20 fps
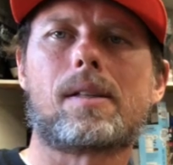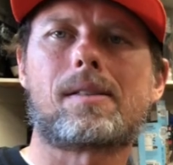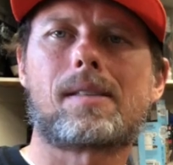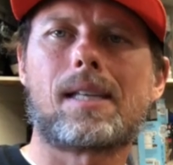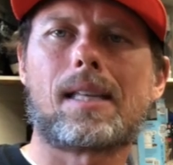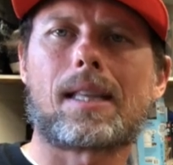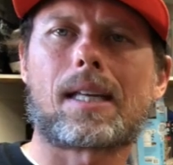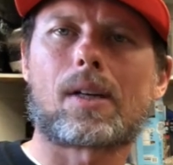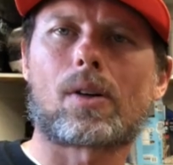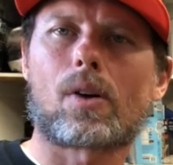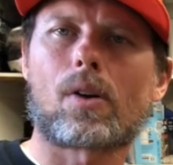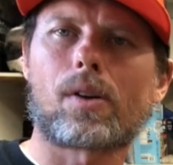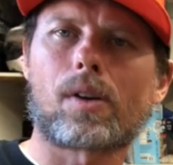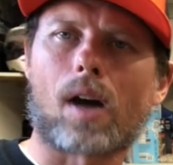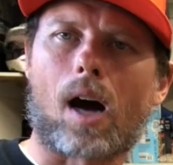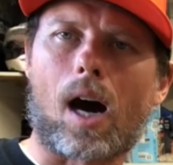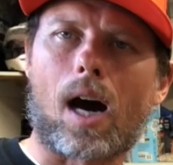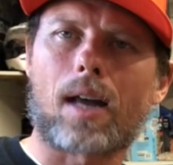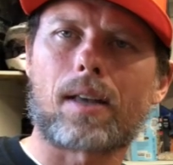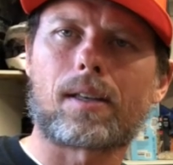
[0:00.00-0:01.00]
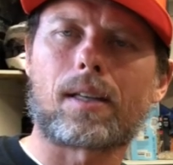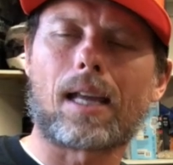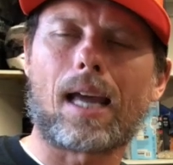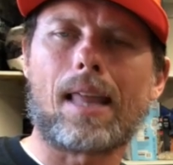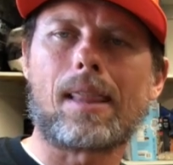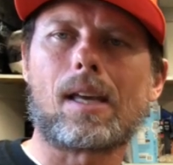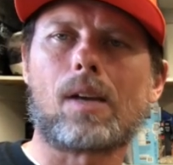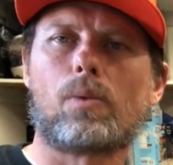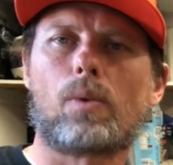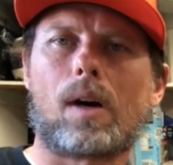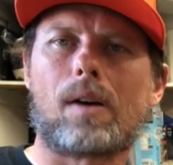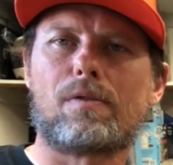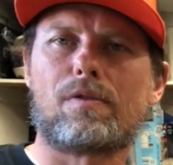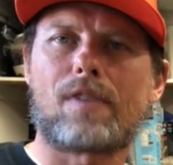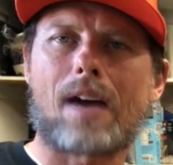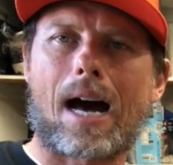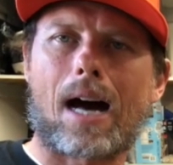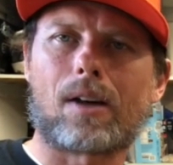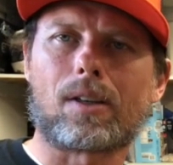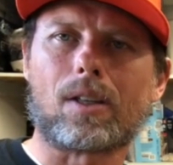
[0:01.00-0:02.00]
it's in there or not, and then what
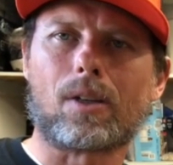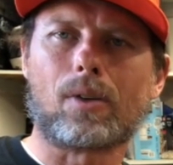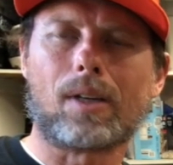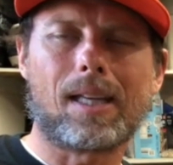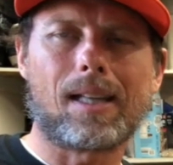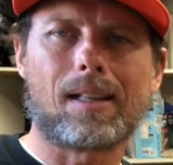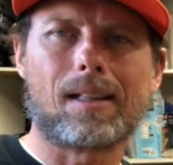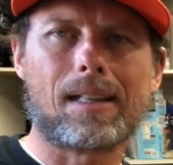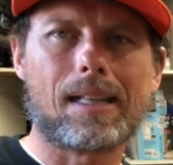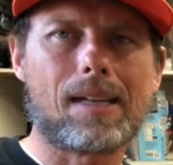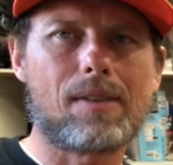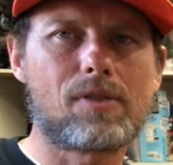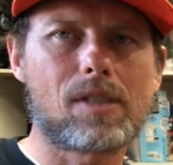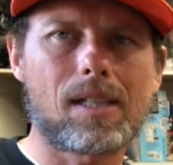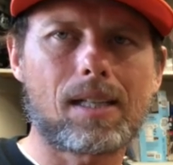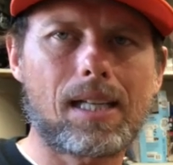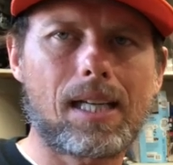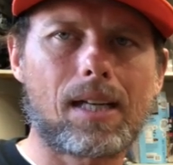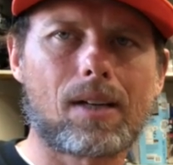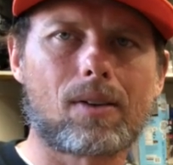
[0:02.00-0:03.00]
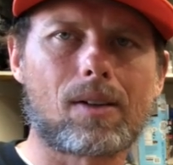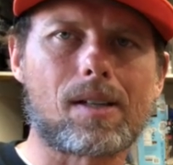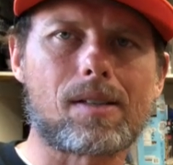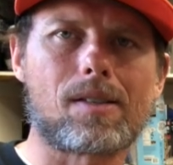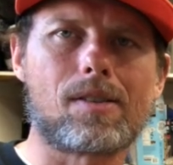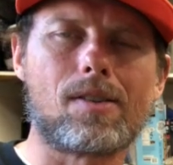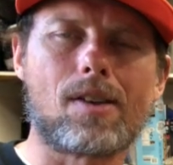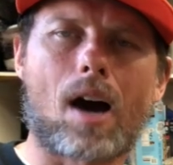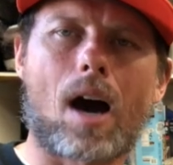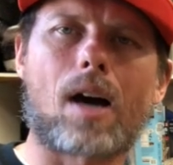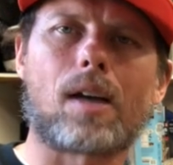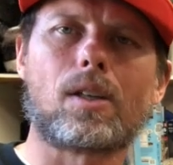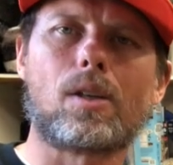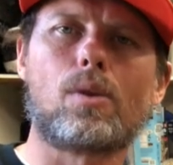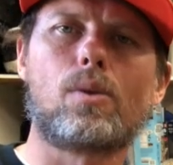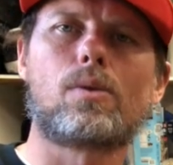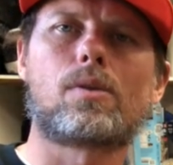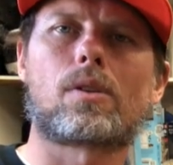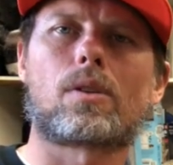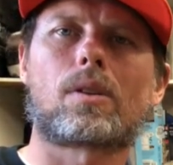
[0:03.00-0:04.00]
value. It lives in here and it's not
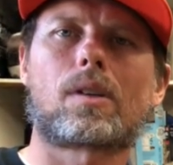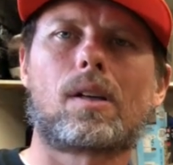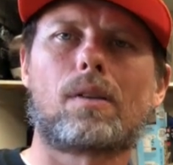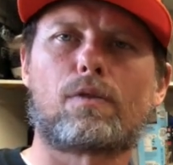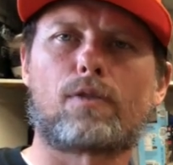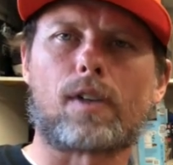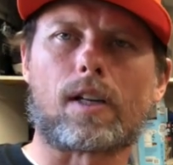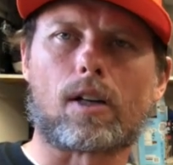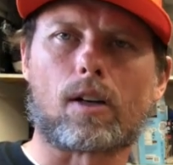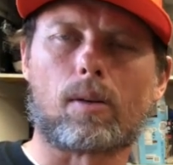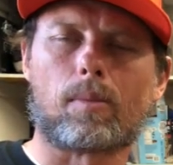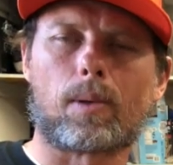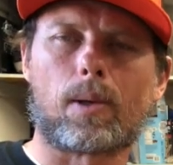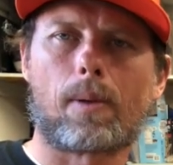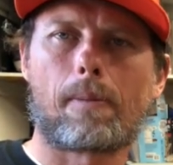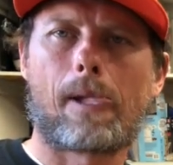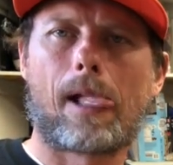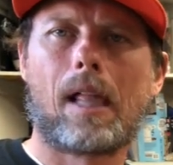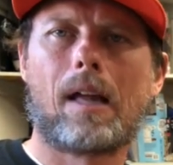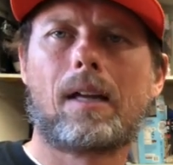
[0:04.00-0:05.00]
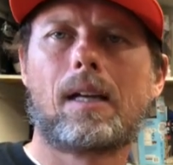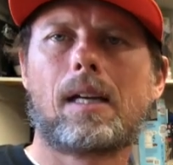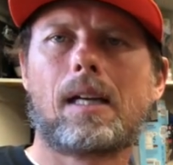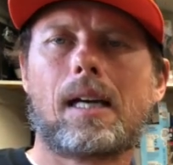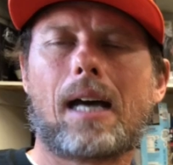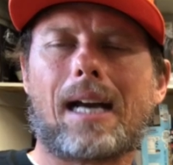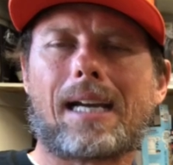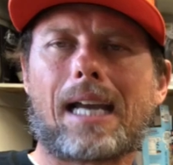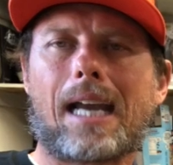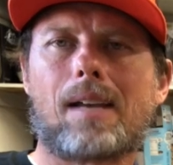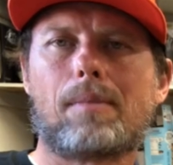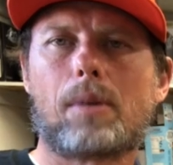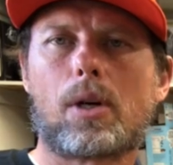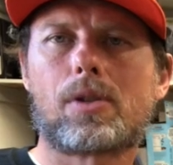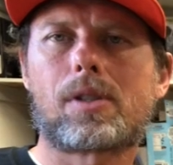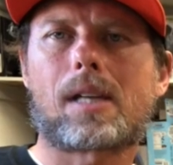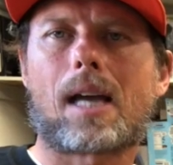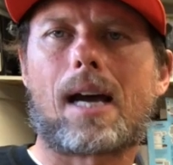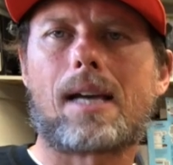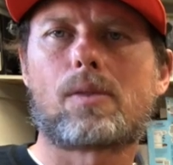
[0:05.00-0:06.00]
user configurable. Again,
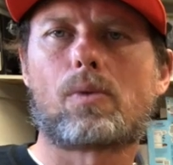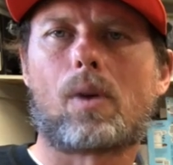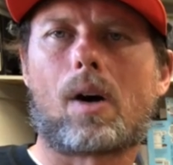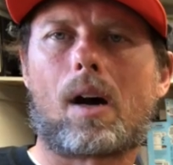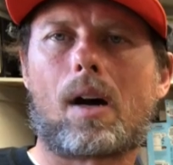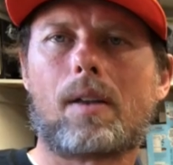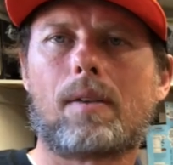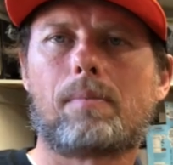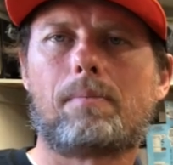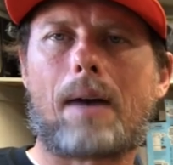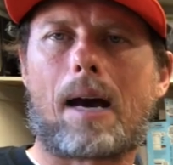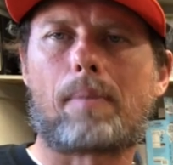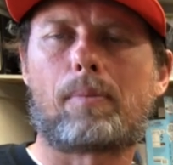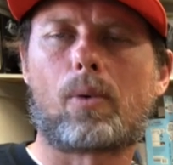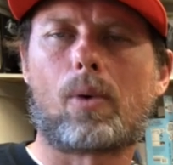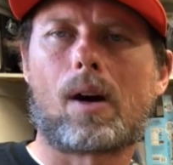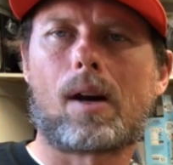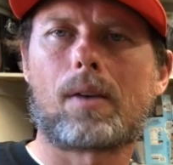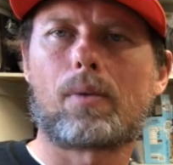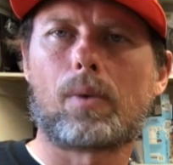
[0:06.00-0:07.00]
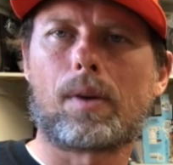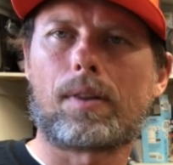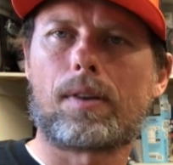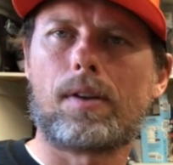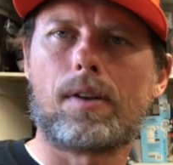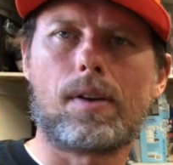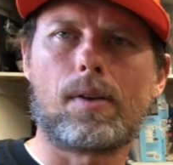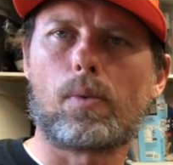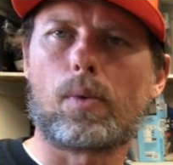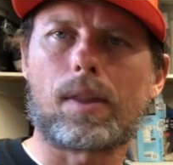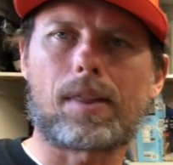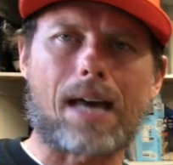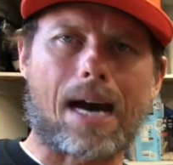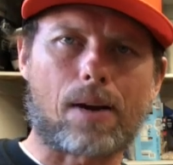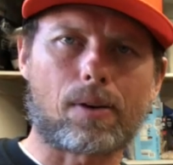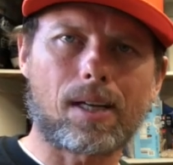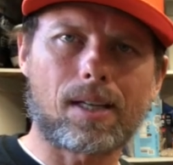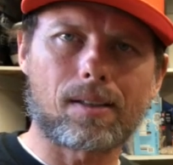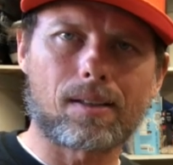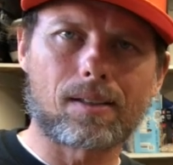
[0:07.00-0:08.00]
most guys want map 1 with,
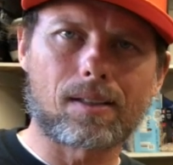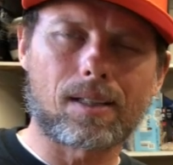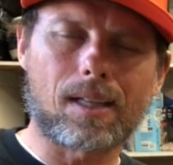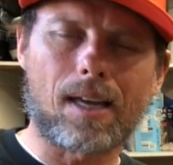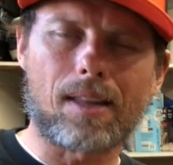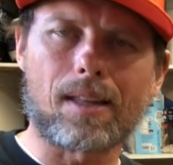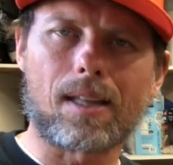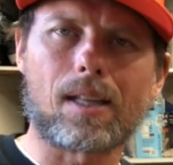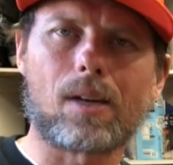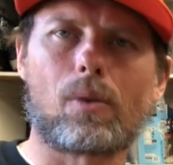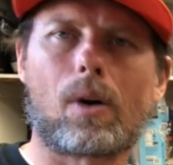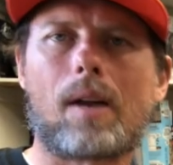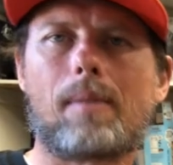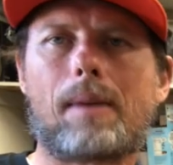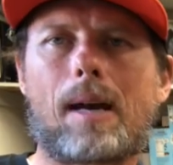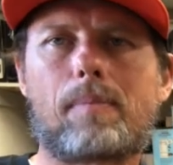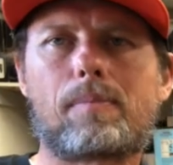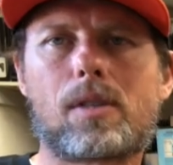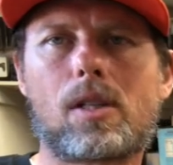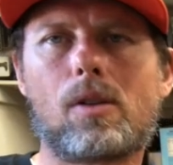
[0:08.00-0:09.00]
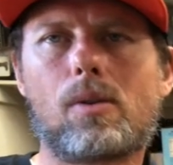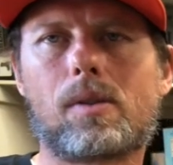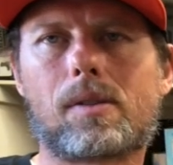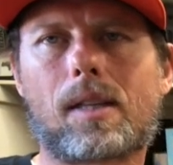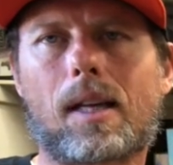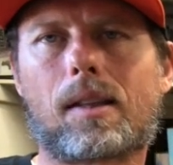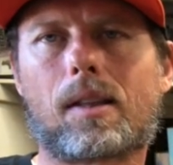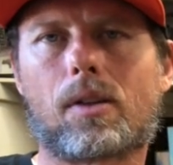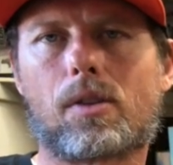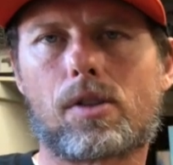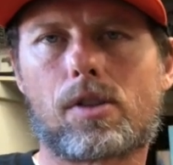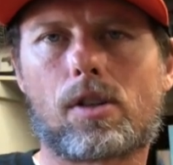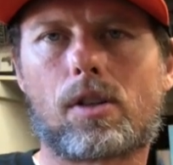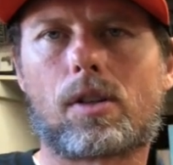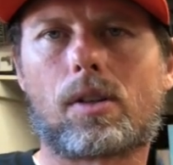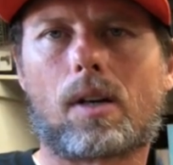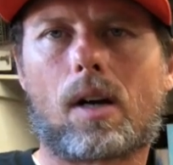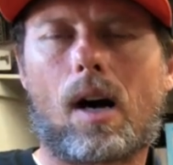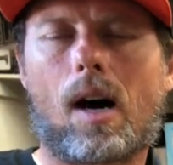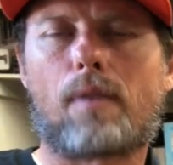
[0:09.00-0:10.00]
without it, and then they want map two as like their
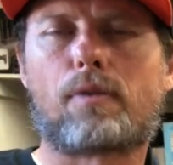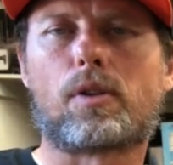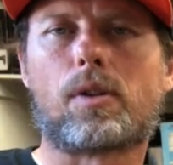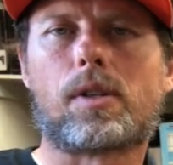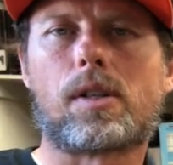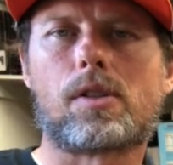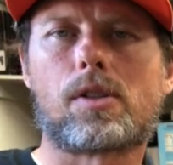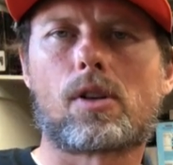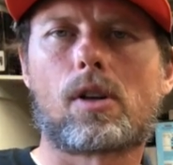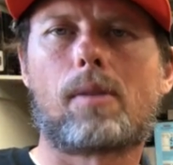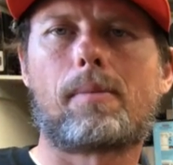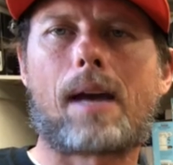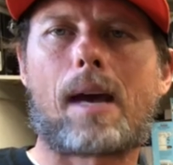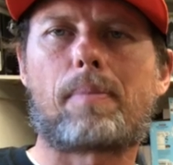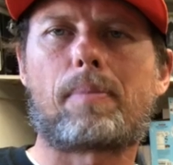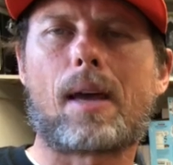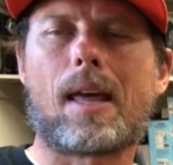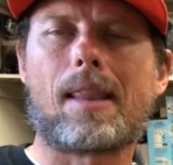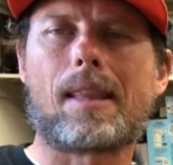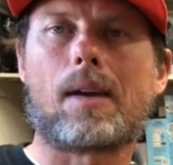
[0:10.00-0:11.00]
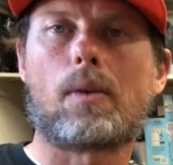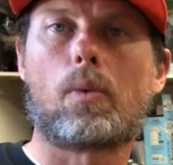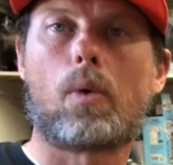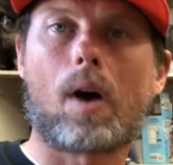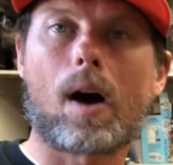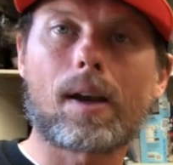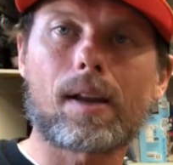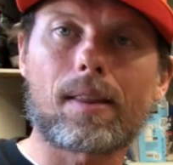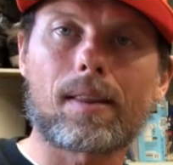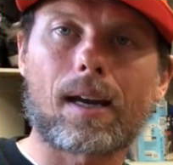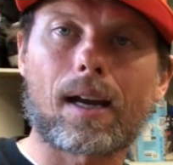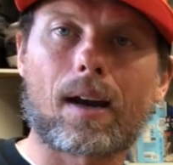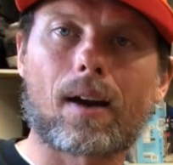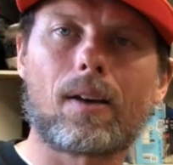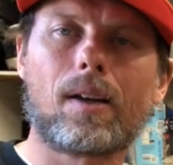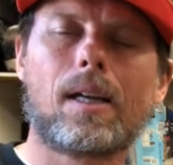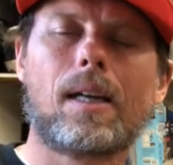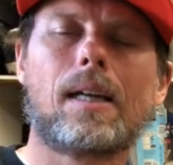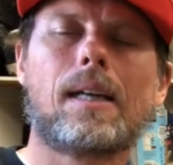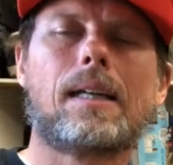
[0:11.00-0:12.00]
dirt off-road enduro map, and they want it
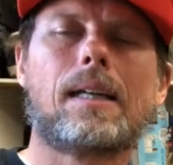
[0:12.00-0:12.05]
there.